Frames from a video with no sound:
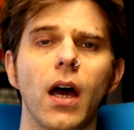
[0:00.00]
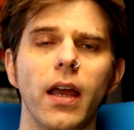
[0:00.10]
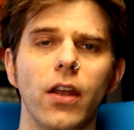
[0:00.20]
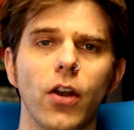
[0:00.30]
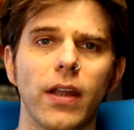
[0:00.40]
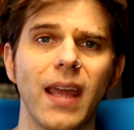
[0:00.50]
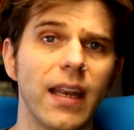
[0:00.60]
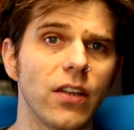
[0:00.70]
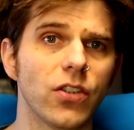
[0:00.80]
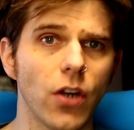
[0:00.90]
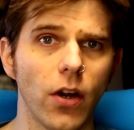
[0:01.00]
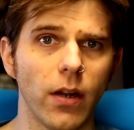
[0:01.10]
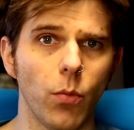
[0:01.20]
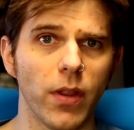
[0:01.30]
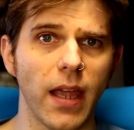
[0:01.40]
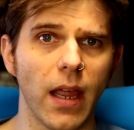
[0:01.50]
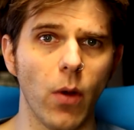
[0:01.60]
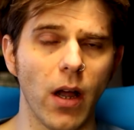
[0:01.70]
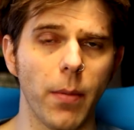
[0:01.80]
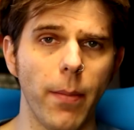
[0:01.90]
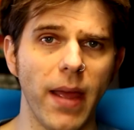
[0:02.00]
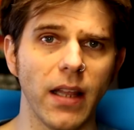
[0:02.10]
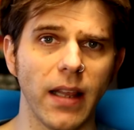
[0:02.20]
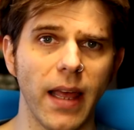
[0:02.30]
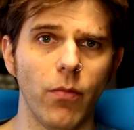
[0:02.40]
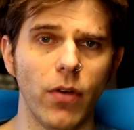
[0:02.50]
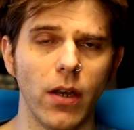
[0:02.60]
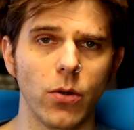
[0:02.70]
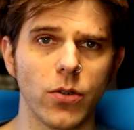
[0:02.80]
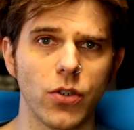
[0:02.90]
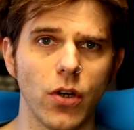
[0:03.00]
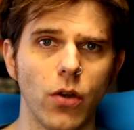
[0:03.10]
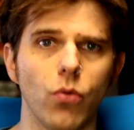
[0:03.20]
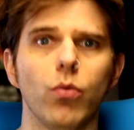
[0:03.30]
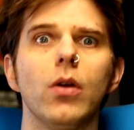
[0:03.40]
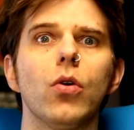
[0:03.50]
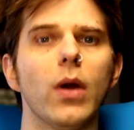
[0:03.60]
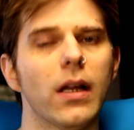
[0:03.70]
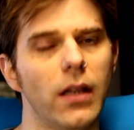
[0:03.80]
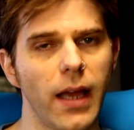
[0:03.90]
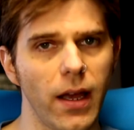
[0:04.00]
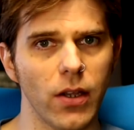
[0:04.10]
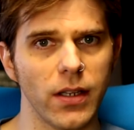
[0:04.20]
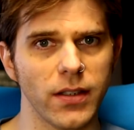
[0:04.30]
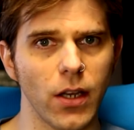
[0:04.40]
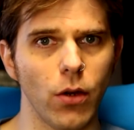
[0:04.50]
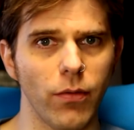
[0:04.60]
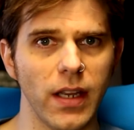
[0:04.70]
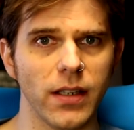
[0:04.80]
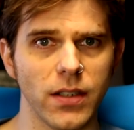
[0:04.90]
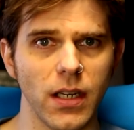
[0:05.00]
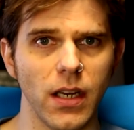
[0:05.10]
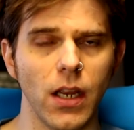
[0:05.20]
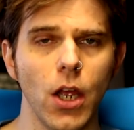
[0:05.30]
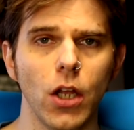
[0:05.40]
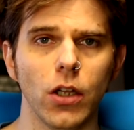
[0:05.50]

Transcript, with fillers: uh, in our Getting Started with Cakewalk by BandLab video to show you real quickly how you can set your VST